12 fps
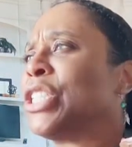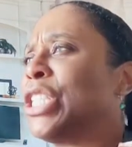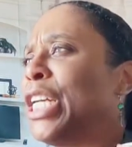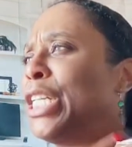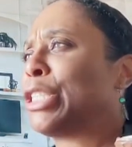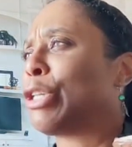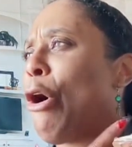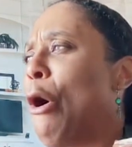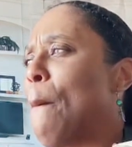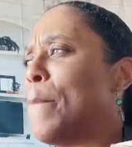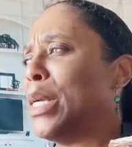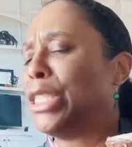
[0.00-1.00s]
She
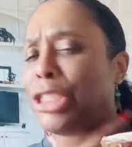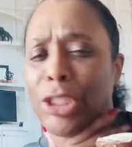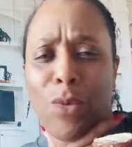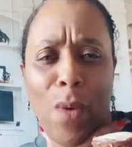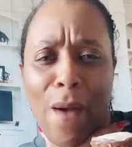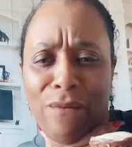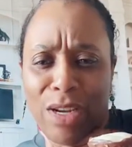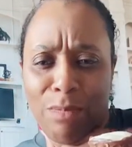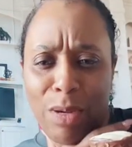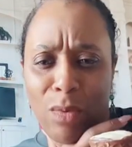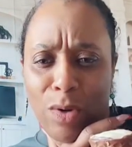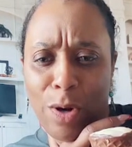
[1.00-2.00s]
told me she wasn't
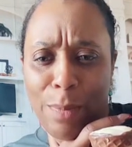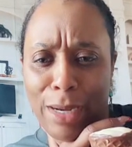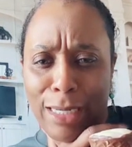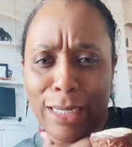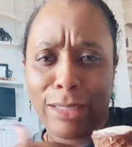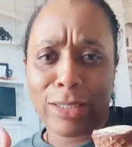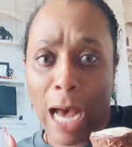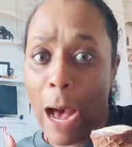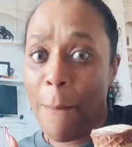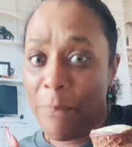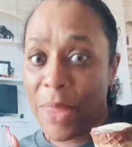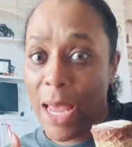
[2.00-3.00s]
gonna be with nobody else.
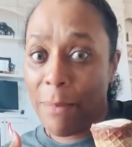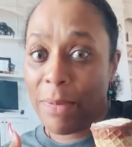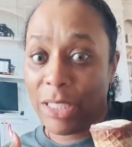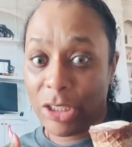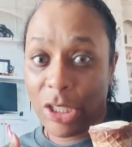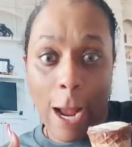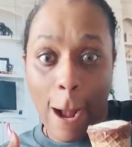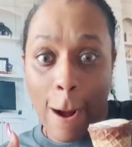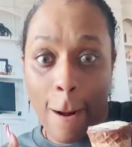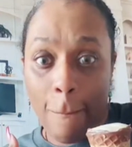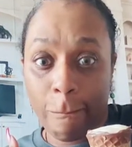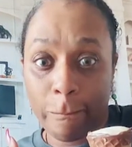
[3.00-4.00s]
I'm that bitch
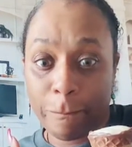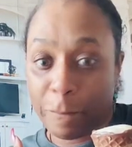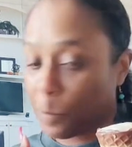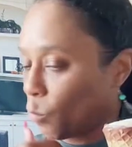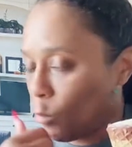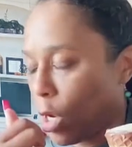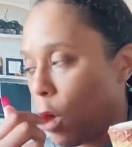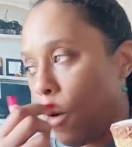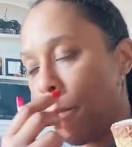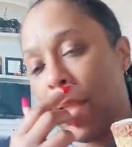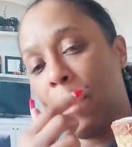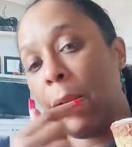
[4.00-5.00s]
now.
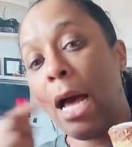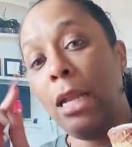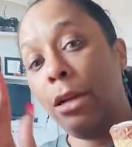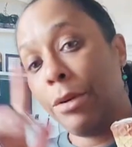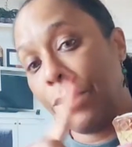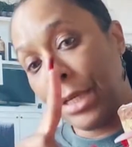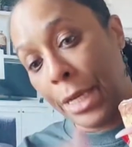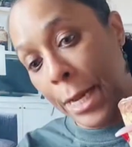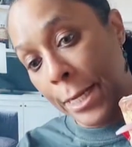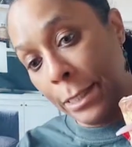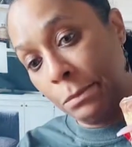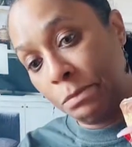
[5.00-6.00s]
Oh, baby, I learned the
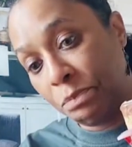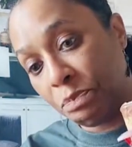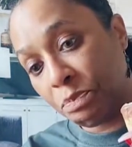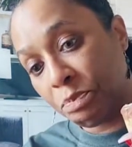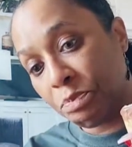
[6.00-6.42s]
game.